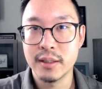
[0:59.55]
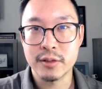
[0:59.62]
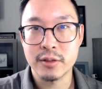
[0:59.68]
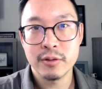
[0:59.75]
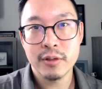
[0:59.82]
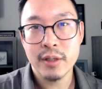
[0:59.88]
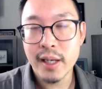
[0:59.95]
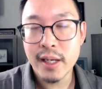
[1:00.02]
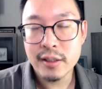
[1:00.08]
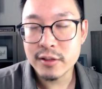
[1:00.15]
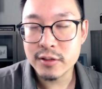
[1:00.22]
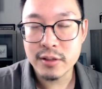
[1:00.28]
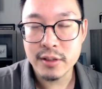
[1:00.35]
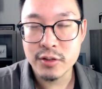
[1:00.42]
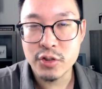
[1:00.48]
So you can
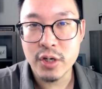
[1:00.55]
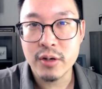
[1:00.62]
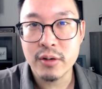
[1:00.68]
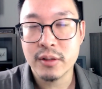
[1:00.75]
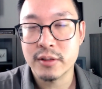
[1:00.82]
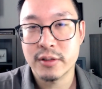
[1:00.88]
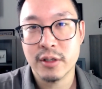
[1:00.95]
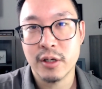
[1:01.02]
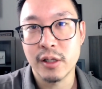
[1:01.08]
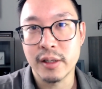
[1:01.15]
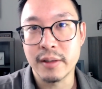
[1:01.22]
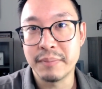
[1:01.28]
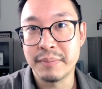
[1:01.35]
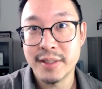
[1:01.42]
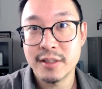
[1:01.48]
just in general just call
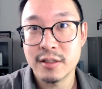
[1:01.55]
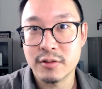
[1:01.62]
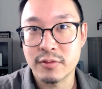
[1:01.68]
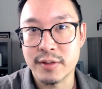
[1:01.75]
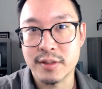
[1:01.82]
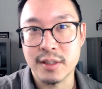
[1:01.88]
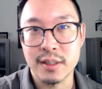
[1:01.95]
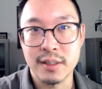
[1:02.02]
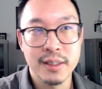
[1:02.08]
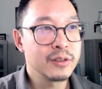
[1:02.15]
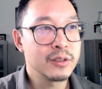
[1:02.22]
it a business visa.